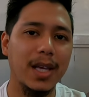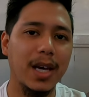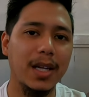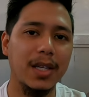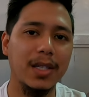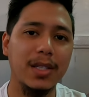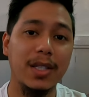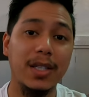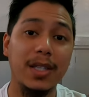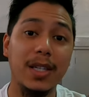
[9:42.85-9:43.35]

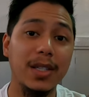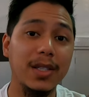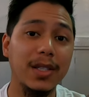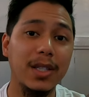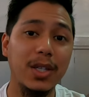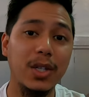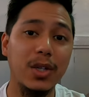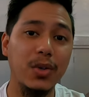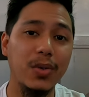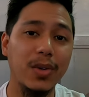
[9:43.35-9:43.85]
that she
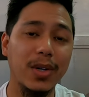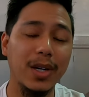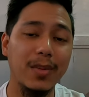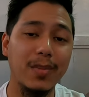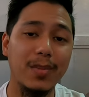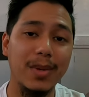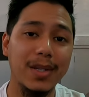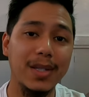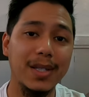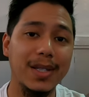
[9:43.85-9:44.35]
doesn't do her
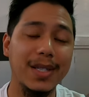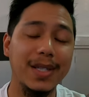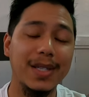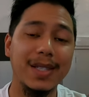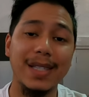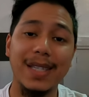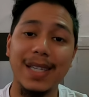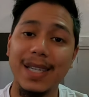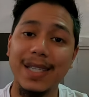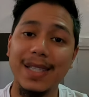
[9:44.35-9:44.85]

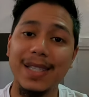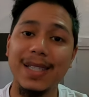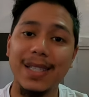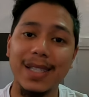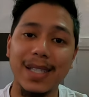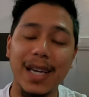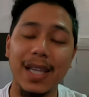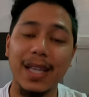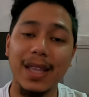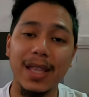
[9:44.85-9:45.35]
business
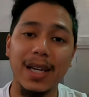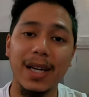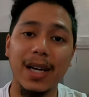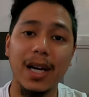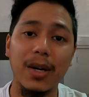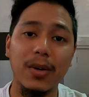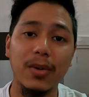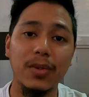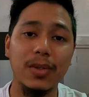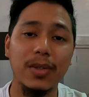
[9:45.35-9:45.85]
inside the
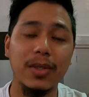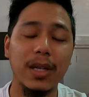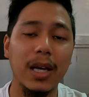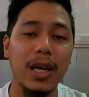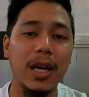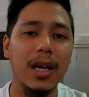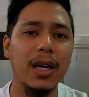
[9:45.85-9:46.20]
house.